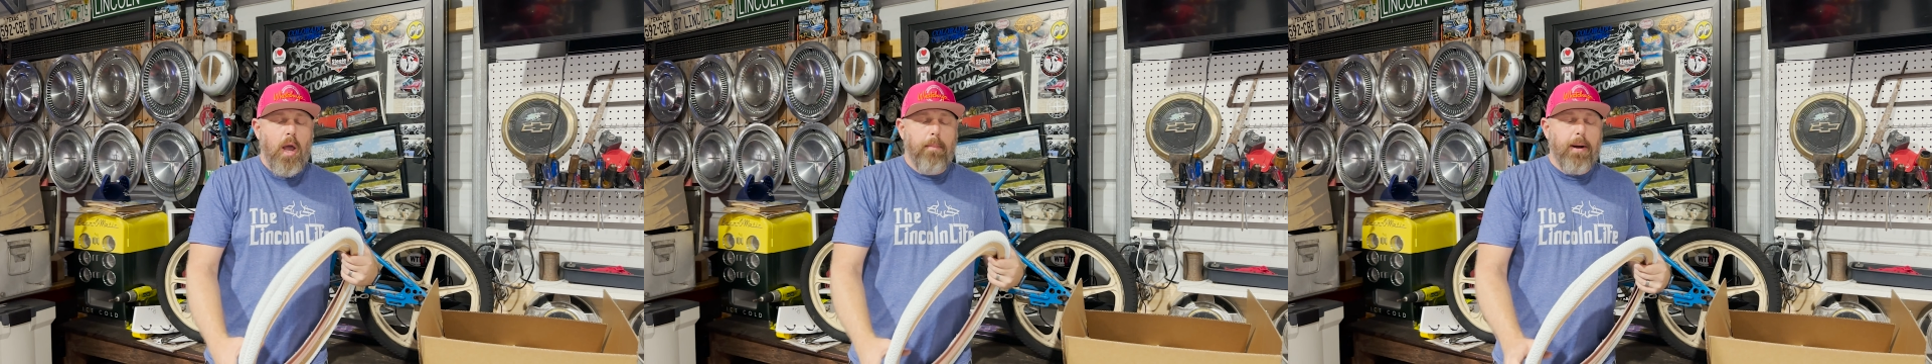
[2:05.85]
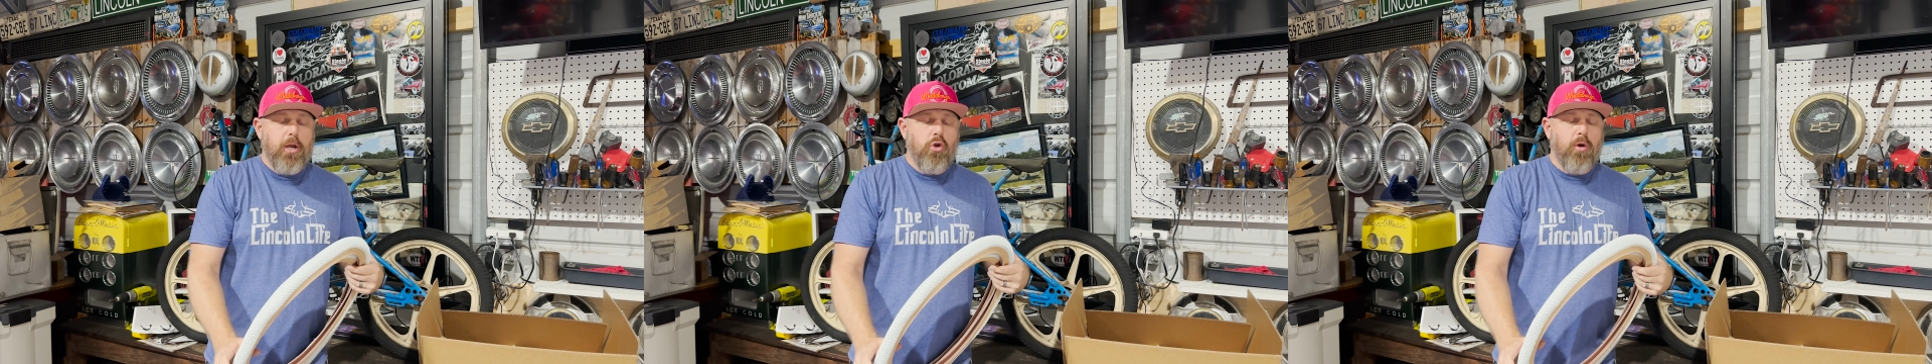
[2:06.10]

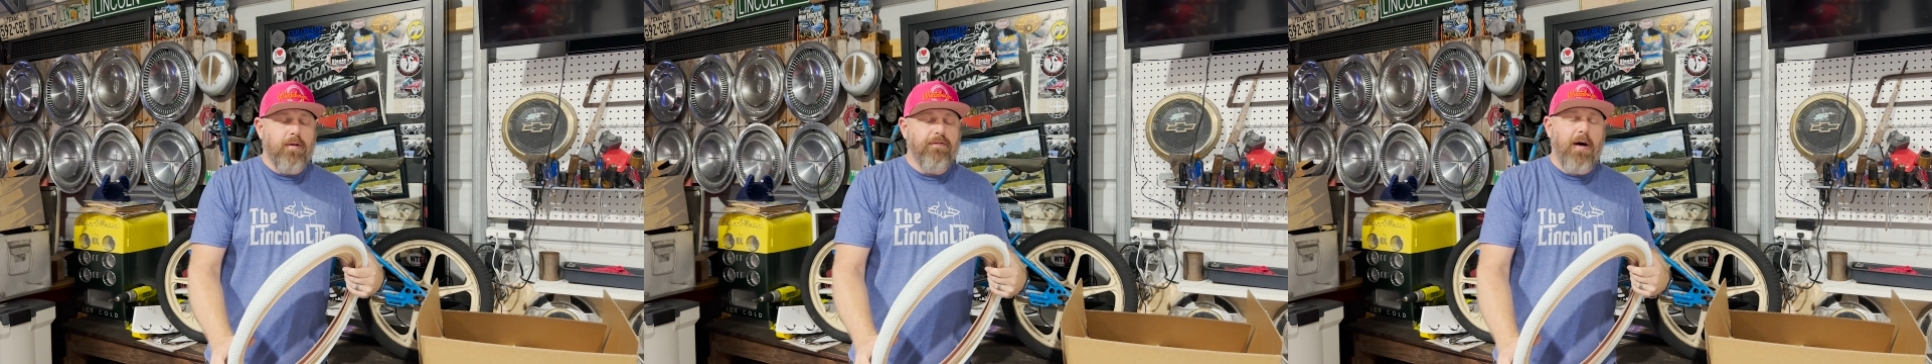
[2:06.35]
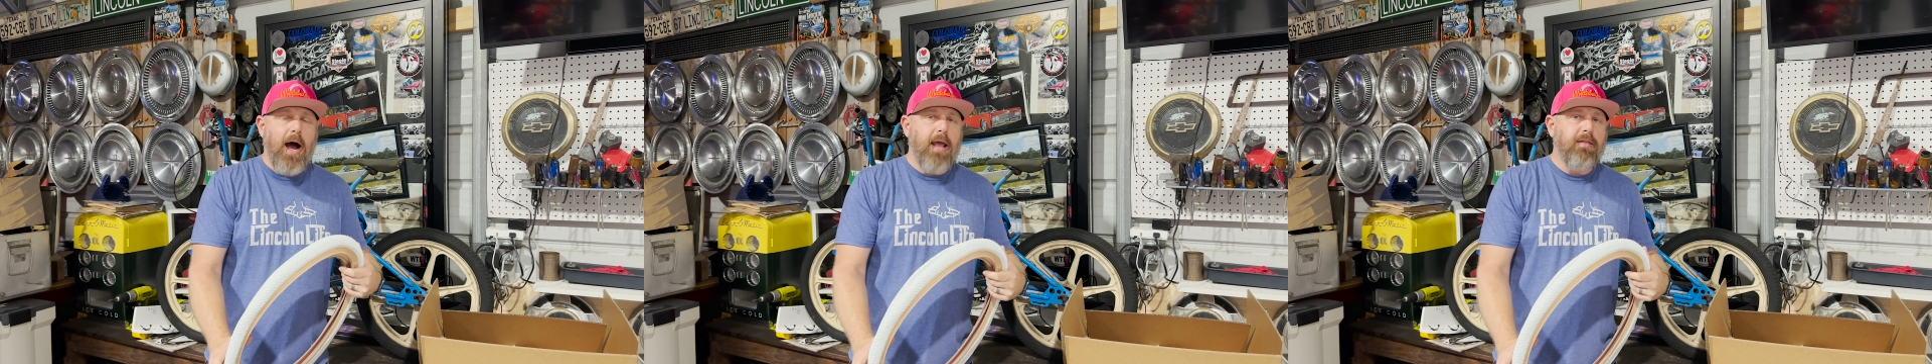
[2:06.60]
But you can
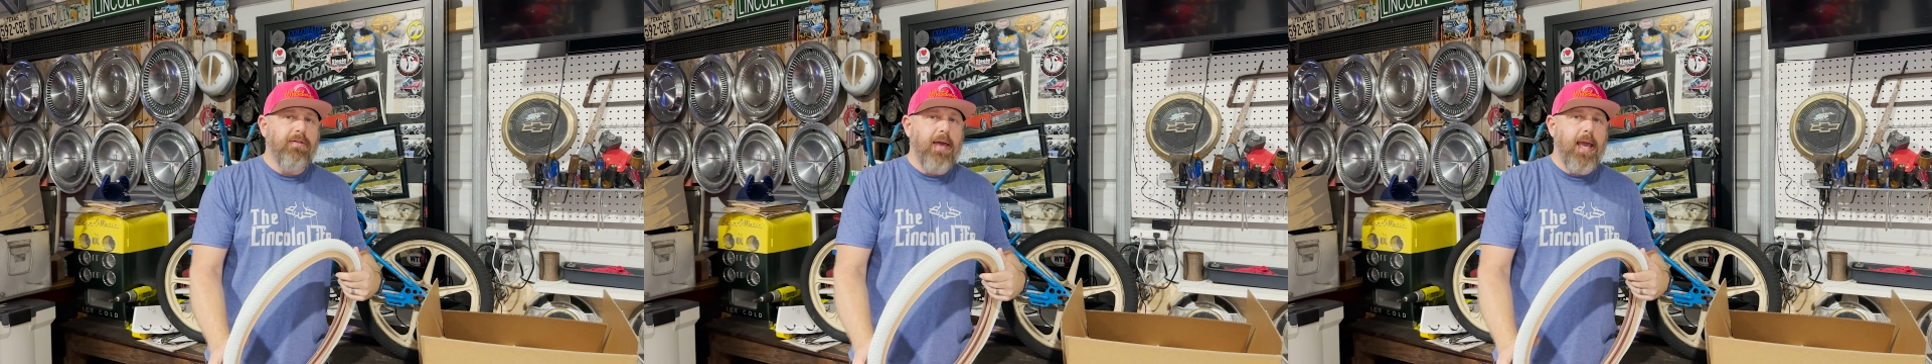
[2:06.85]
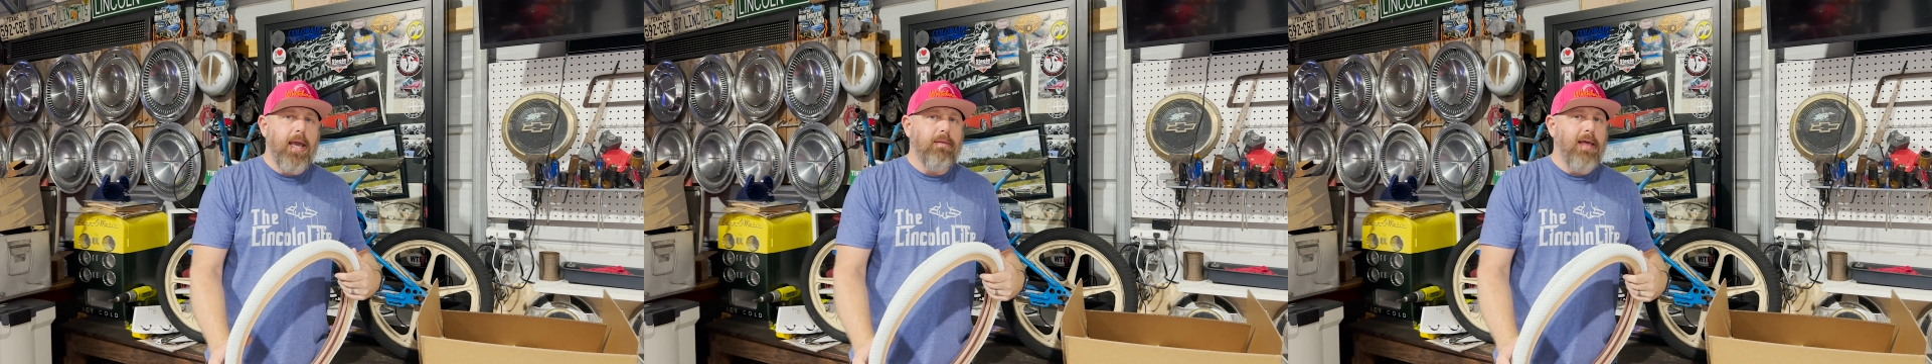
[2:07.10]
find that
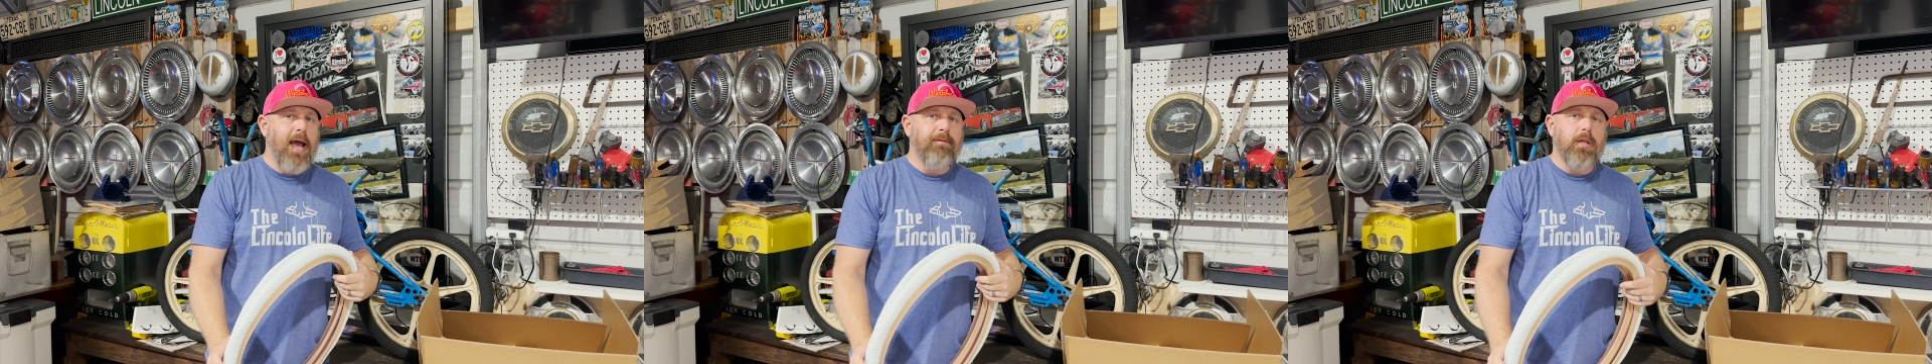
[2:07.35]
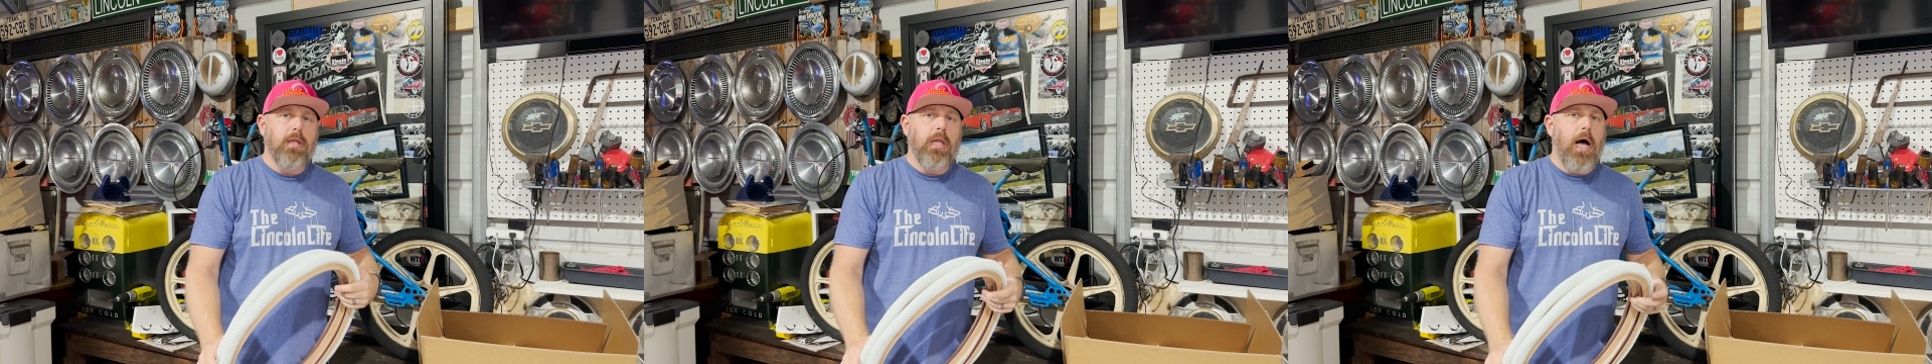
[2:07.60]
they have a
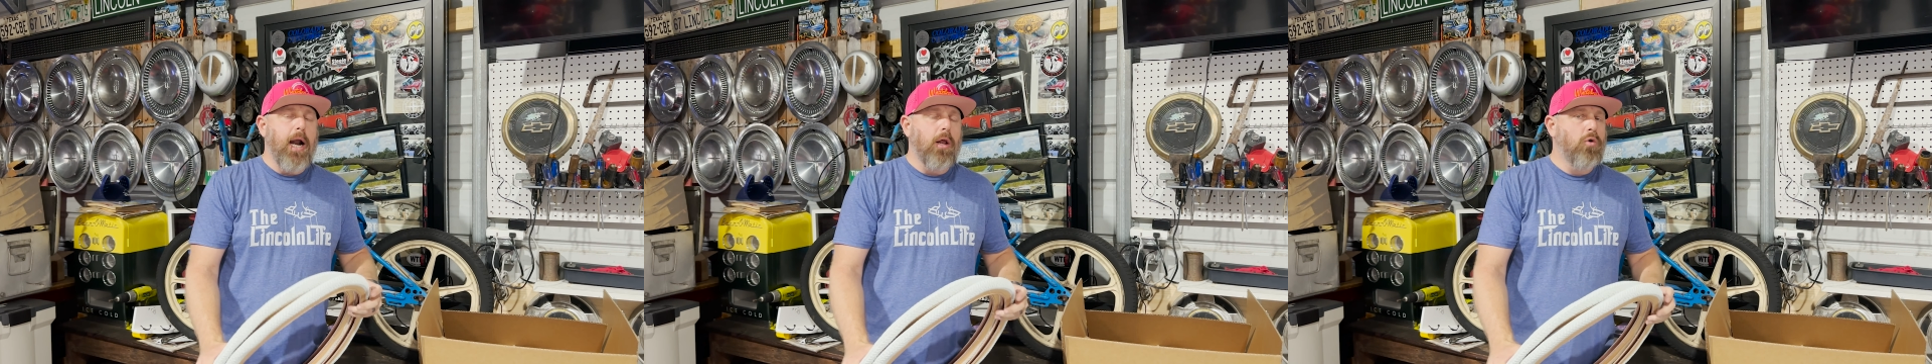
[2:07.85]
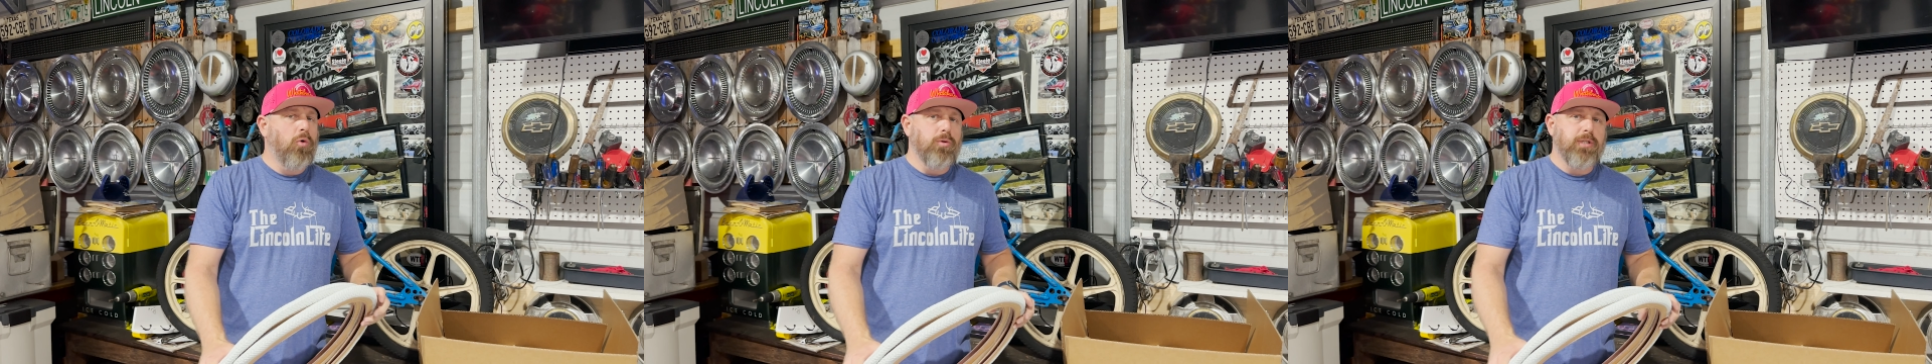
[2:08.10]
lot of
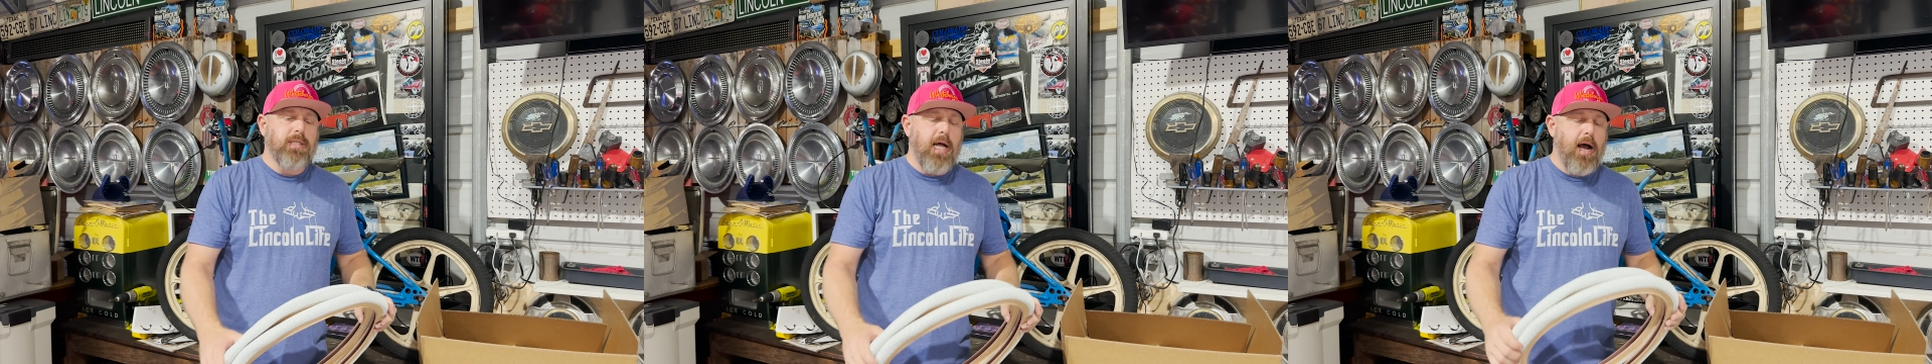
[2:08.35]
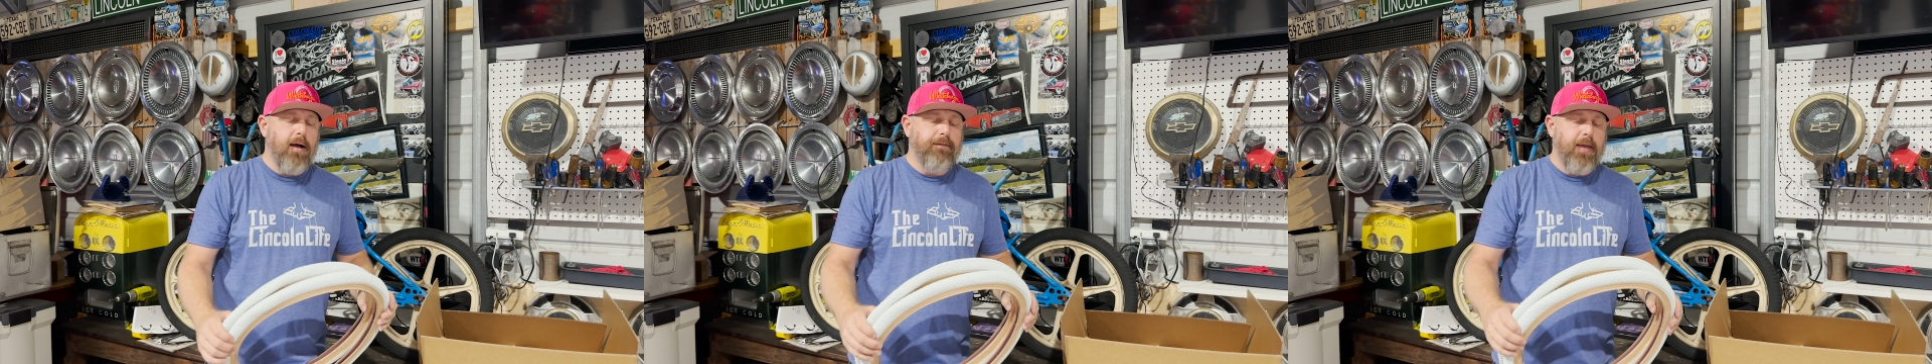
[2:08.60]
cool
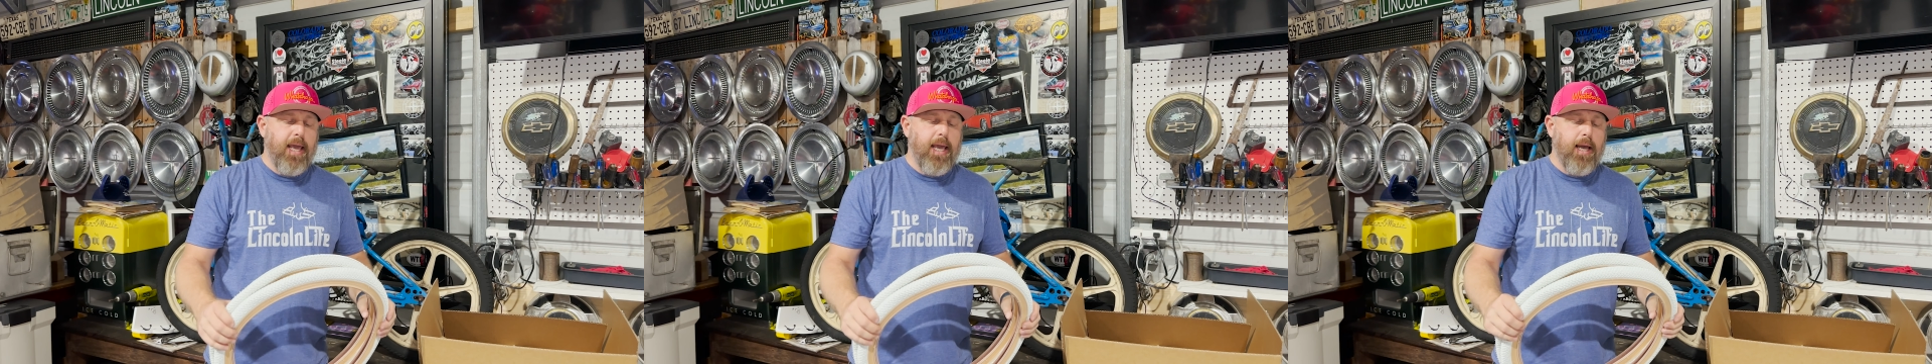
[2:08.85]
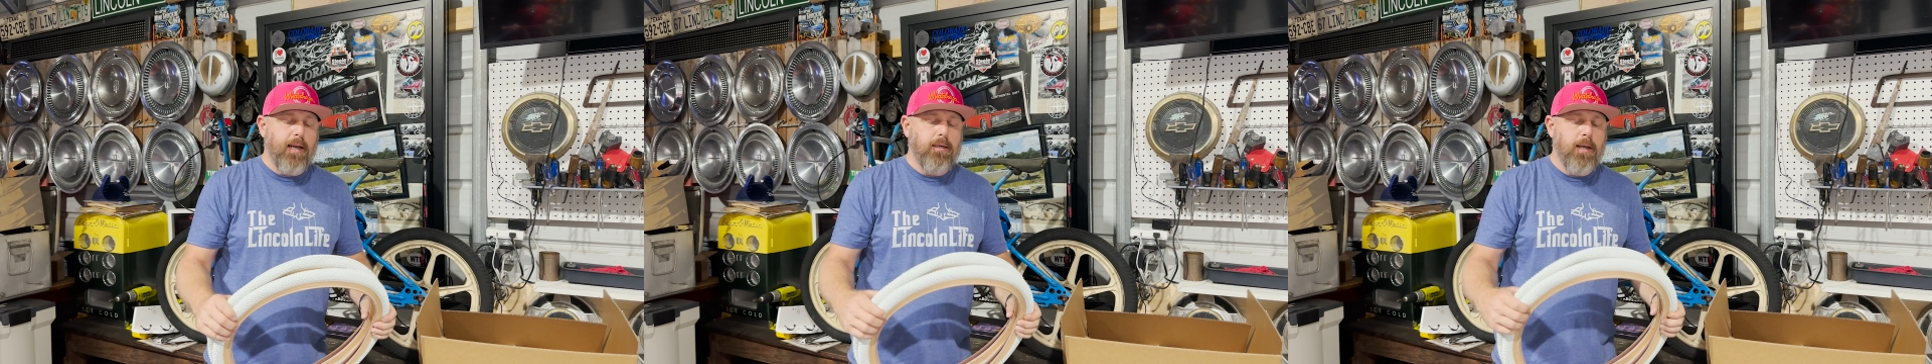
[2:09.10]
stuff,
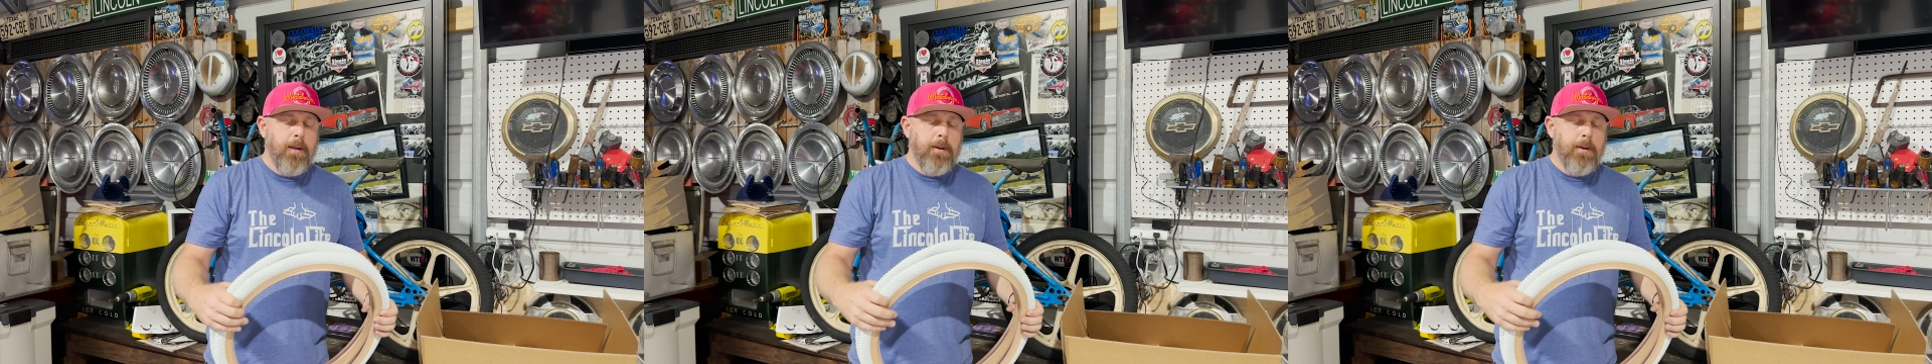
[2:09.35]
and